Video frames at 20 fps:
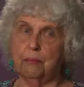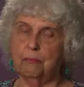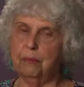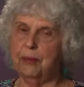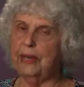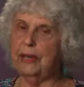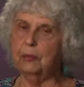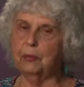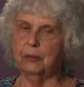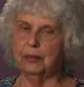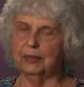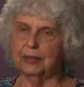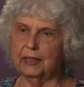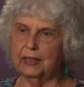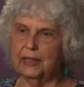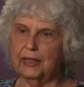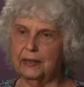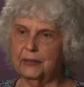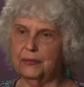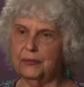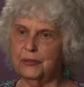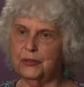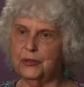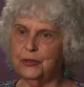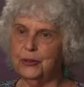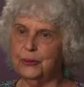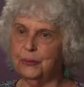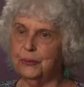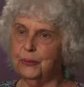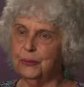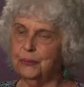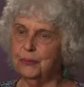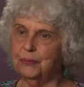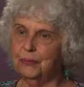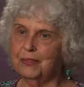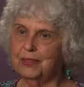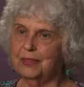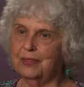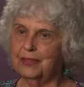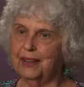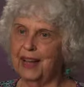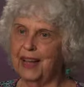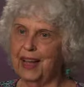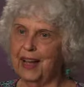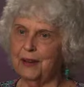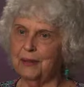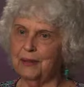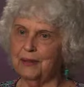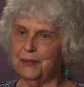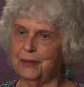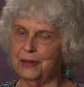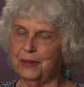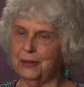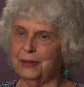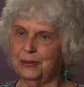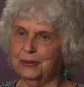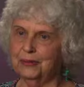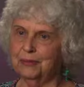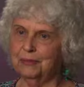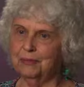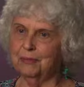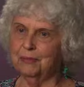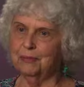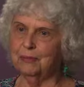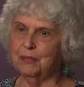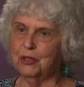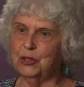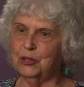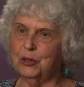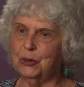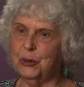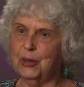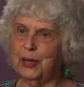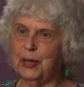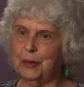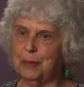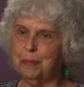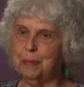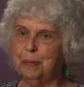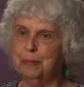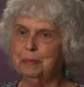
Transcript: big relief to have the new hip.